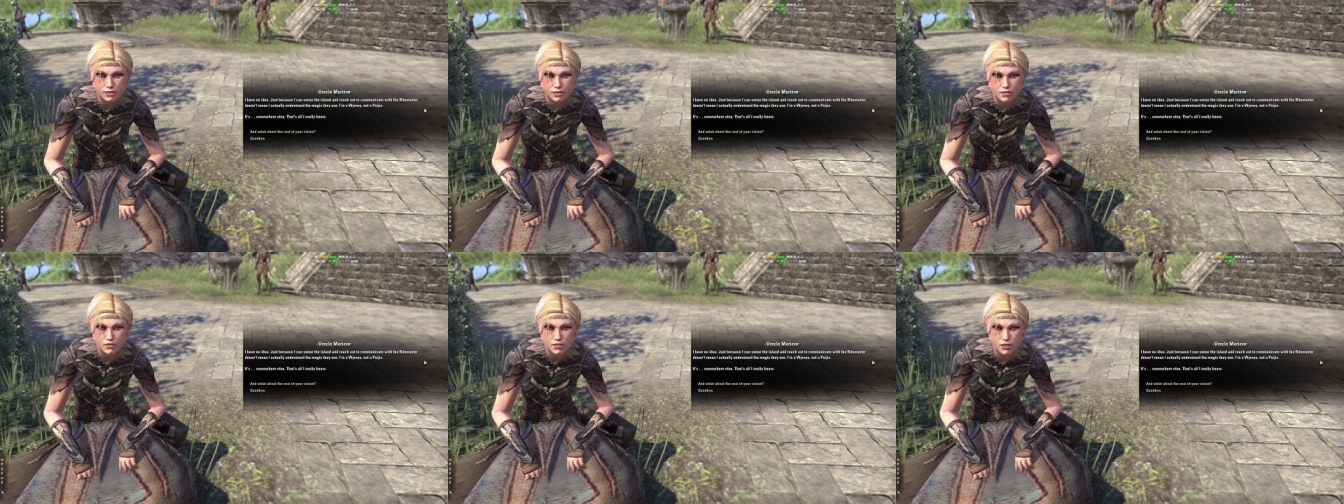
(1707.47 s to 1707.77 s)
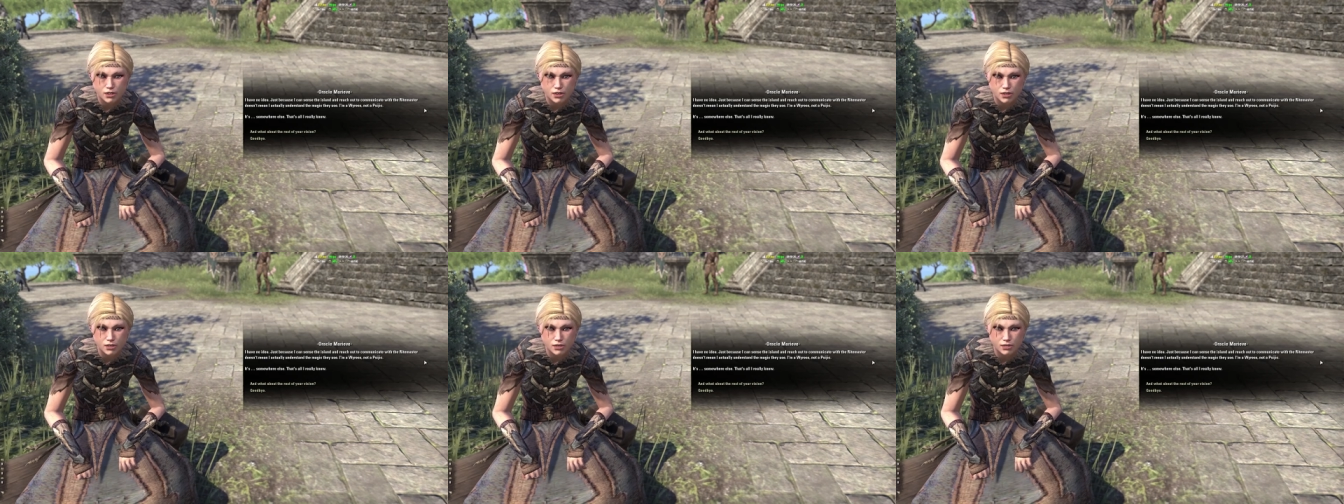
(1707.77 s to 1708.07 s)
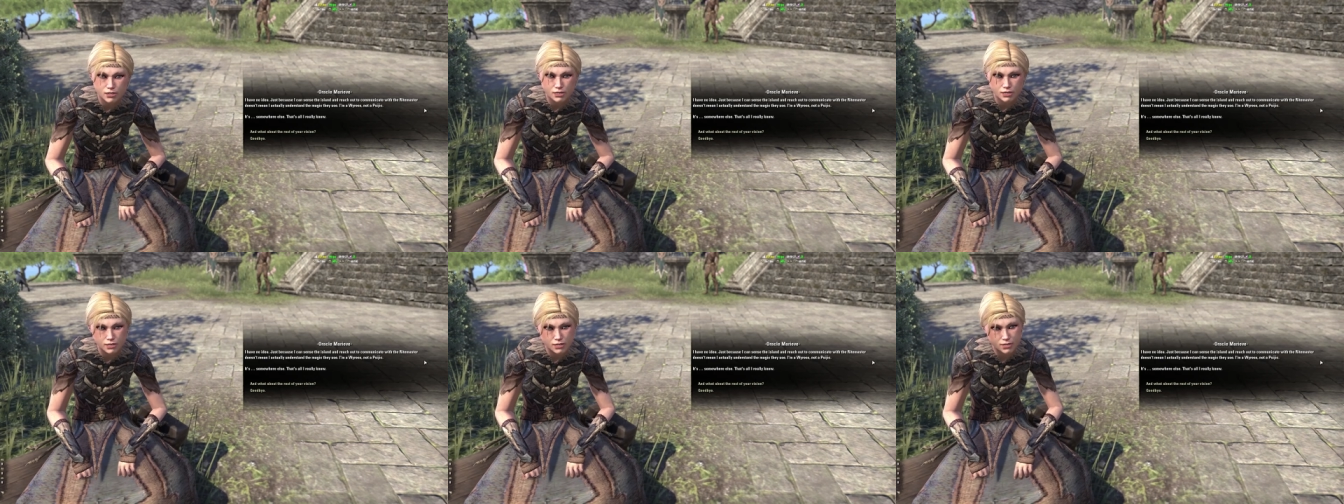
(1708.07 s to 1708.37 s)
It's
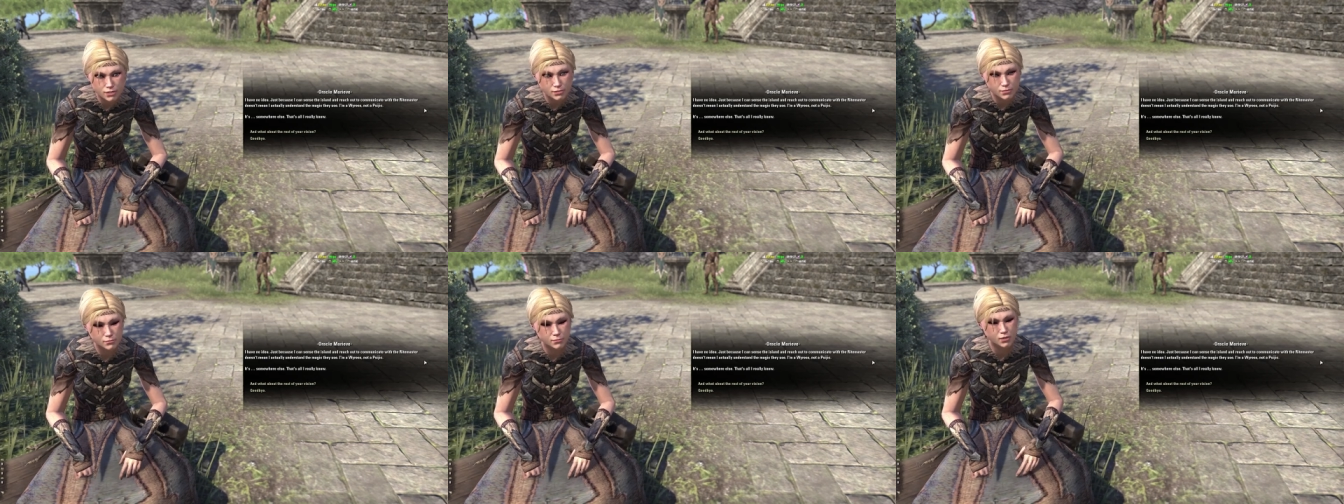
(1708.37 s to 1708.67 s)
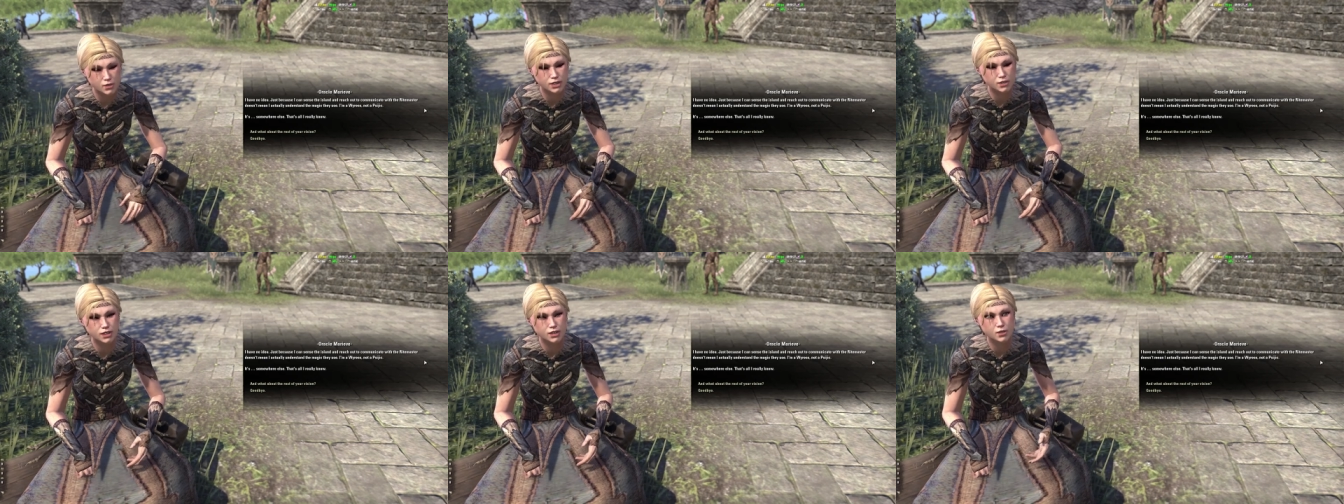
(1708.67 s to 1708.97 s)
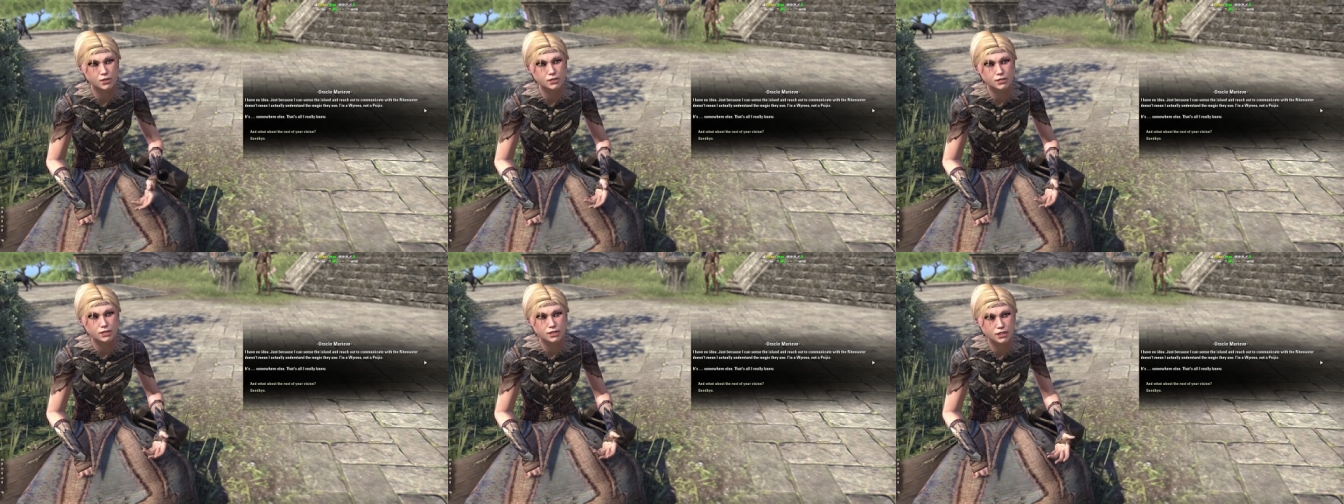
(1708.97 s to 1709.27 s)
somewhere
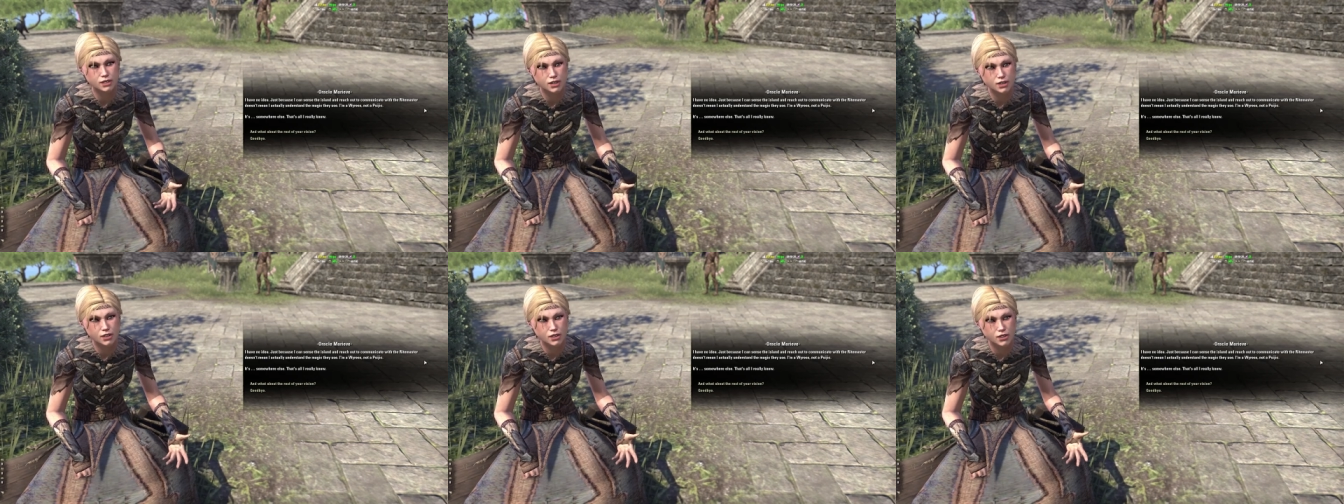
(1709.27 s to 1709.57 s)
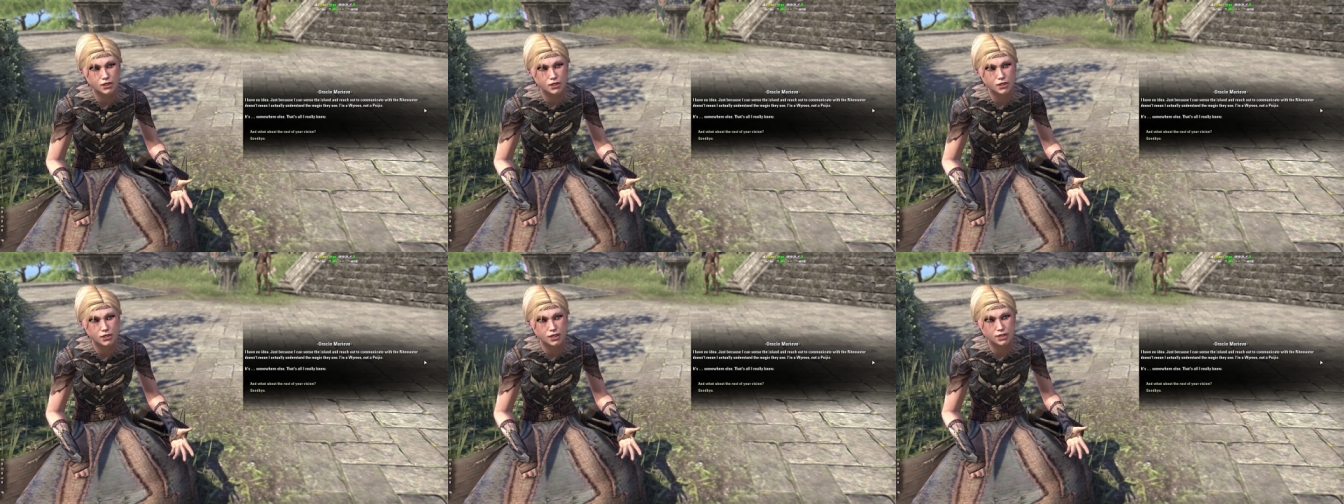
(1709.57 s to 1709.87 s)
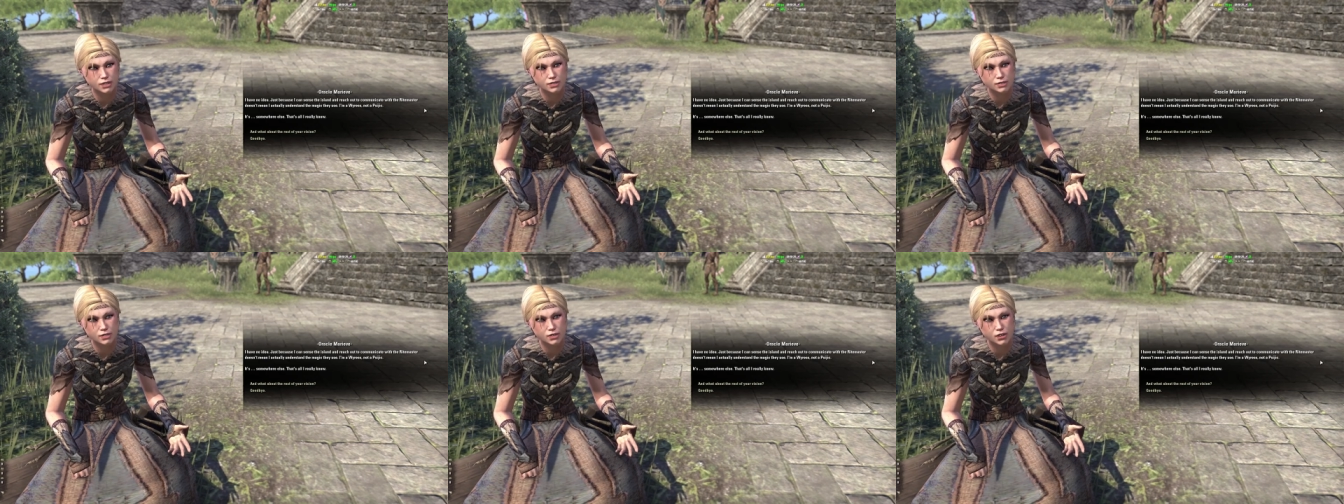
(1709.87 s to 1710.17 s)
else.
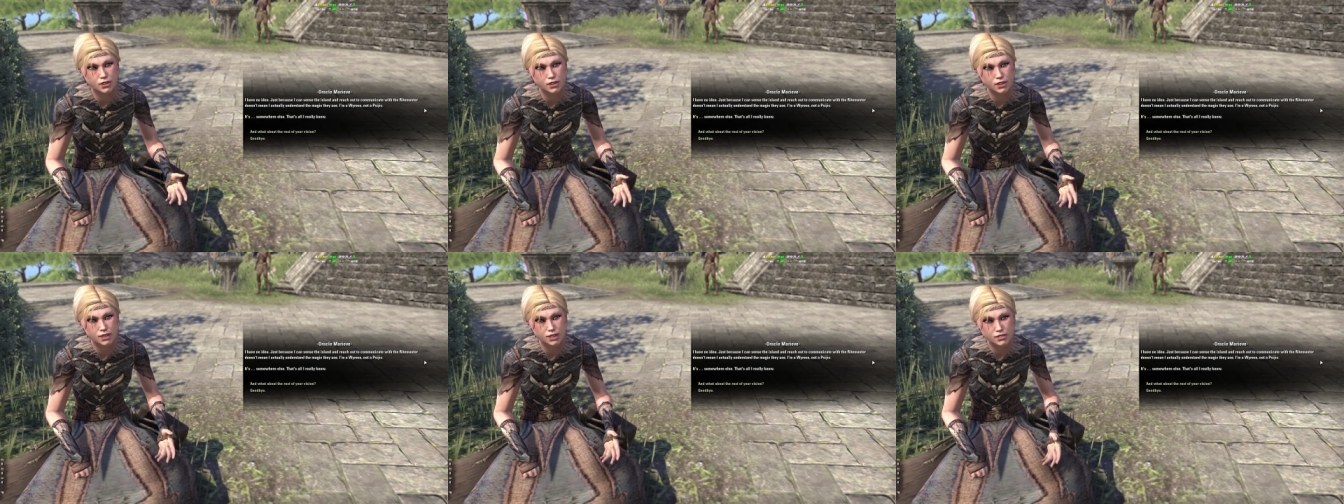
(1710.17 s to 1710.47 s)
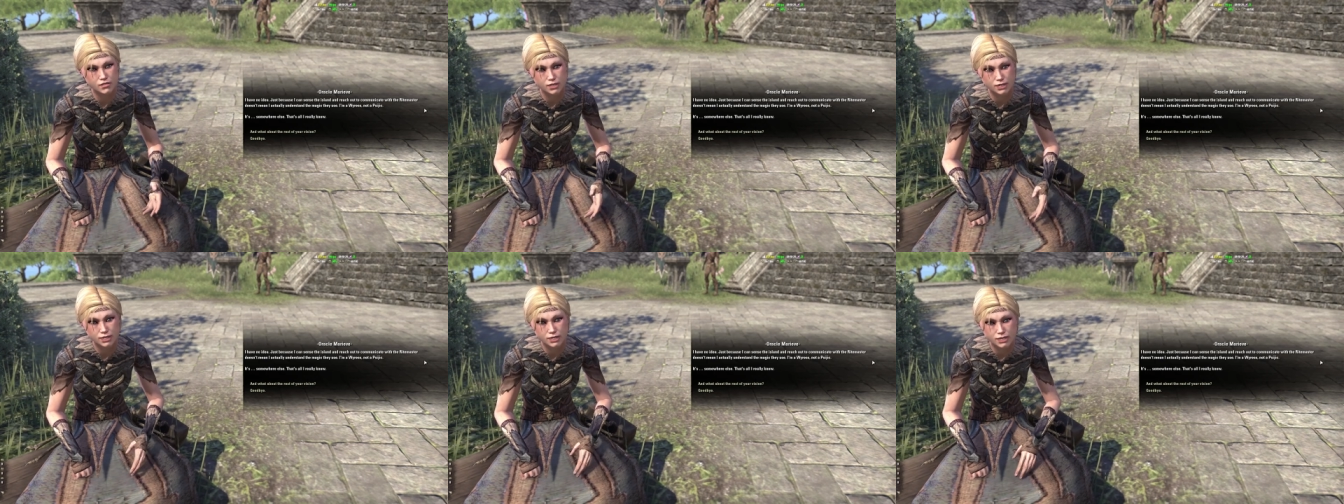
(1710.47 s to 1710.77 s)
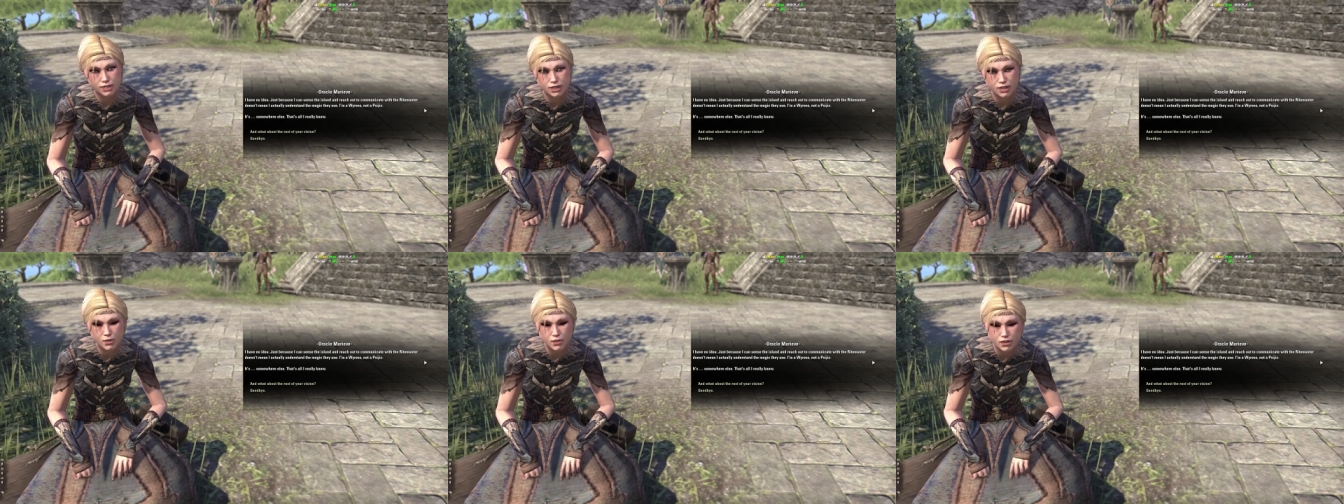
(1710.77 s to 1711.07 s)
That's all I
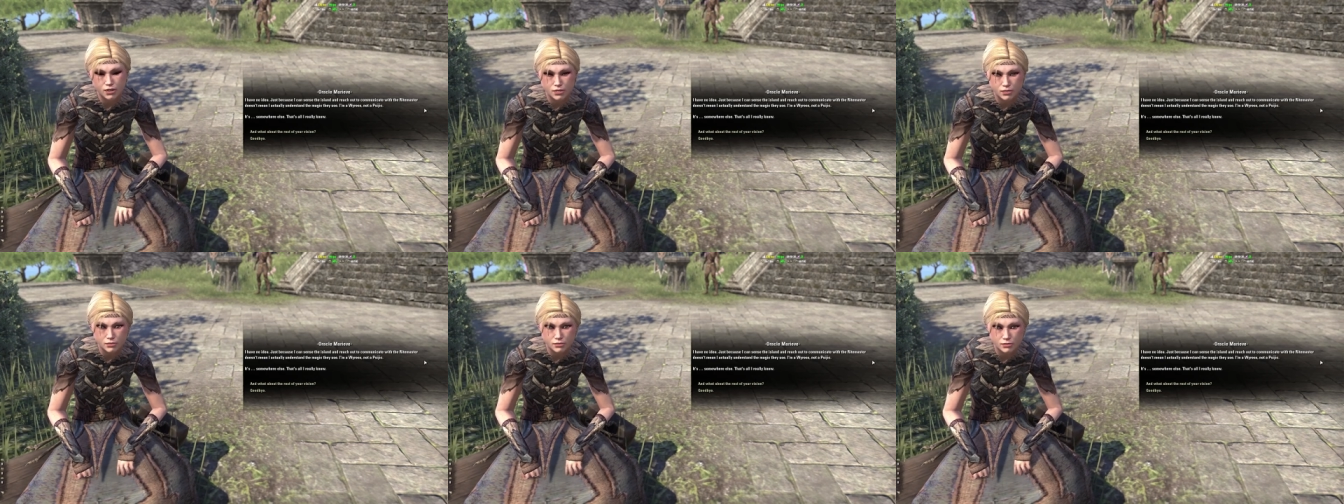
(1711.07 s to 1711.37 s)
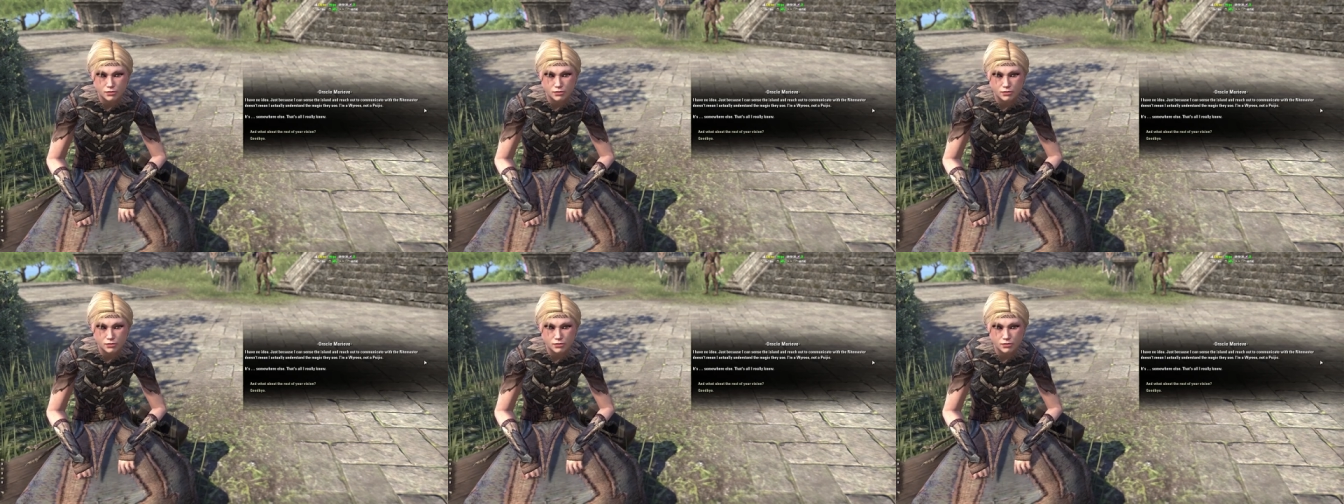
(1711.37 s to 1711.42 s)
really know.